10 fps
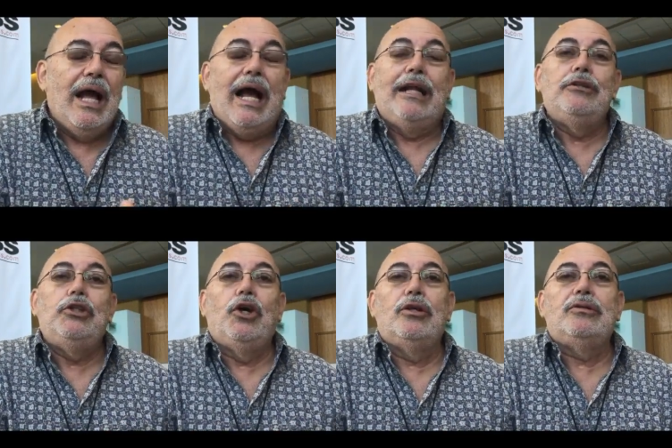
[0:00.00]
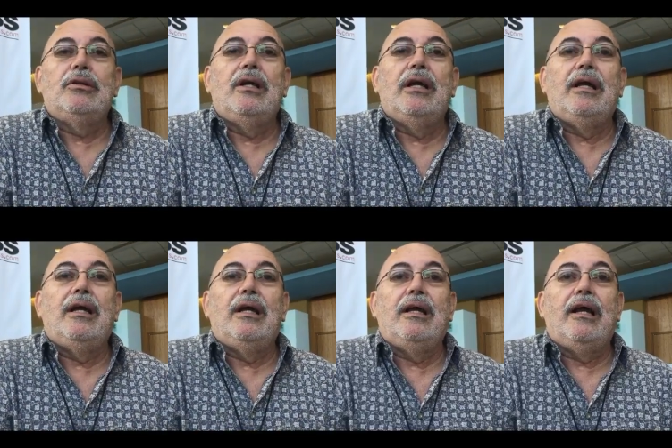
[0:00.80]
and not
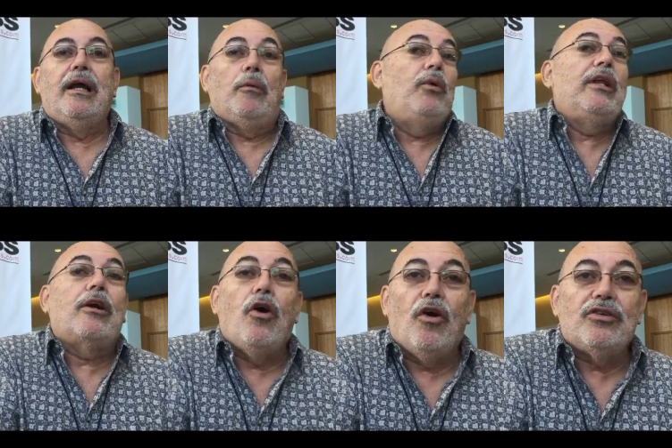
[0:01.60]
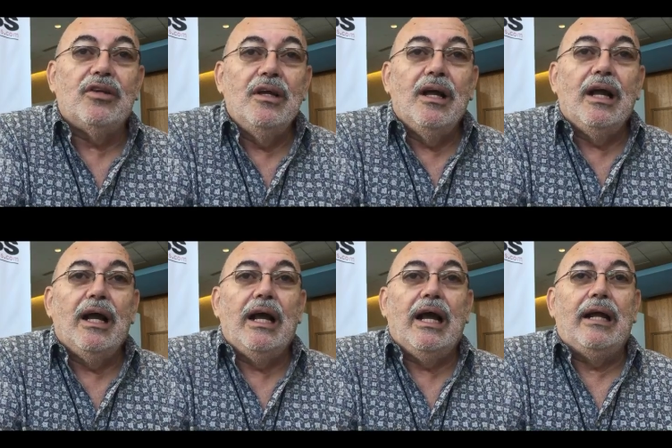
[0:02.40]
uh, with a cost
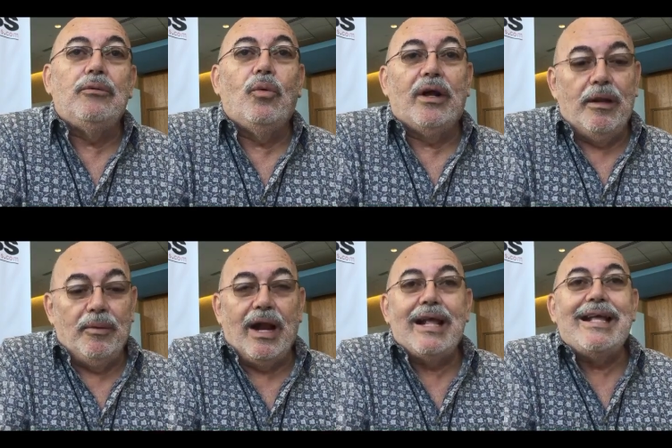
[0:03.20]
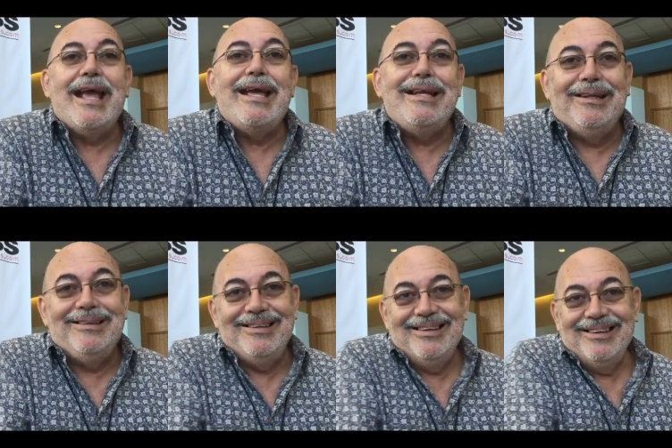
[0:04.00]
and whatever I
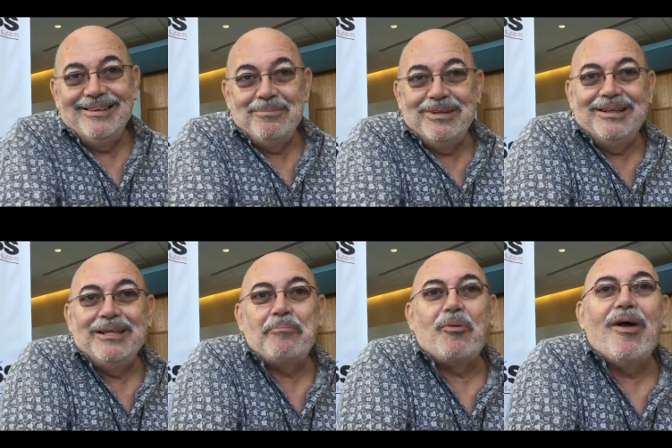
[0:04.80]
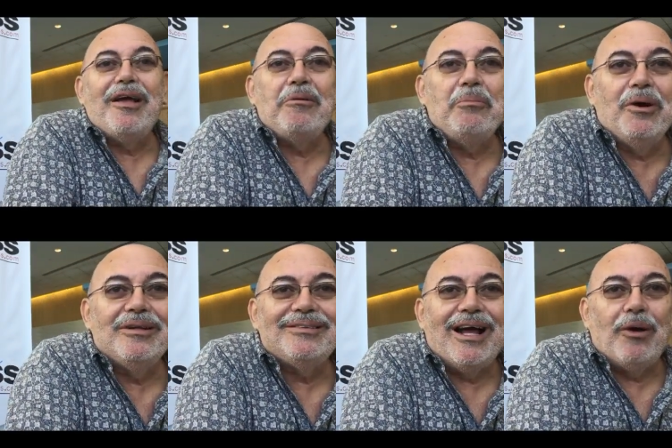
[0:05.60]
gain in the prior months, mm-hmm.